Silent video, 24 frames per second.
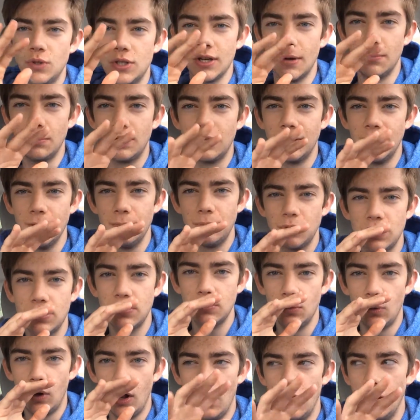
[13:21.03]
some clips
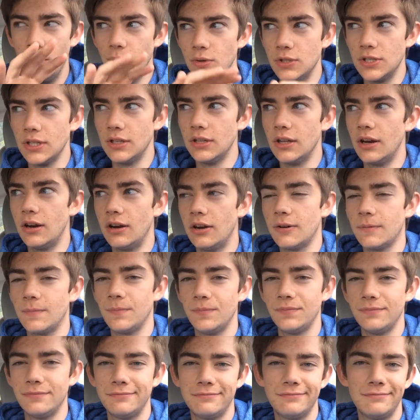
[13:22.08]
while I was in there.
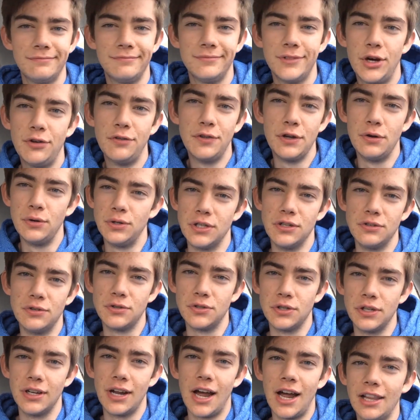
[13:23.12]
Hopefully it was
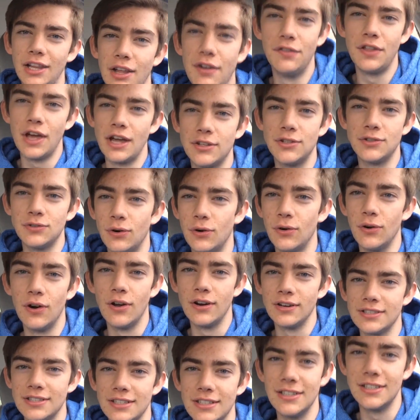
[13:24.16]
interesting. I love that store,
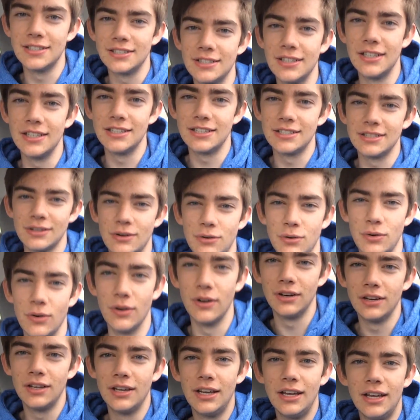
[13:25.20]
honestly. It's so
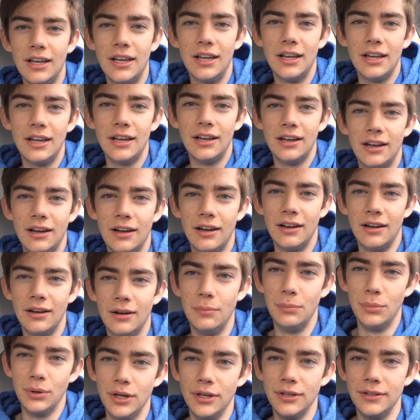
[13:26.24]
good.
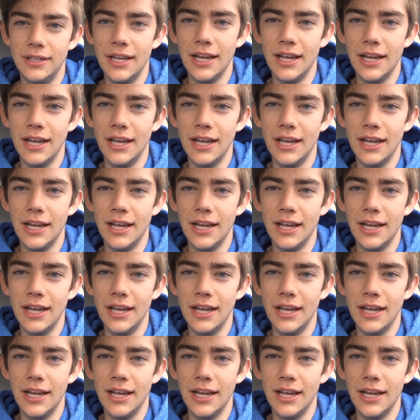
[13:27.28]
But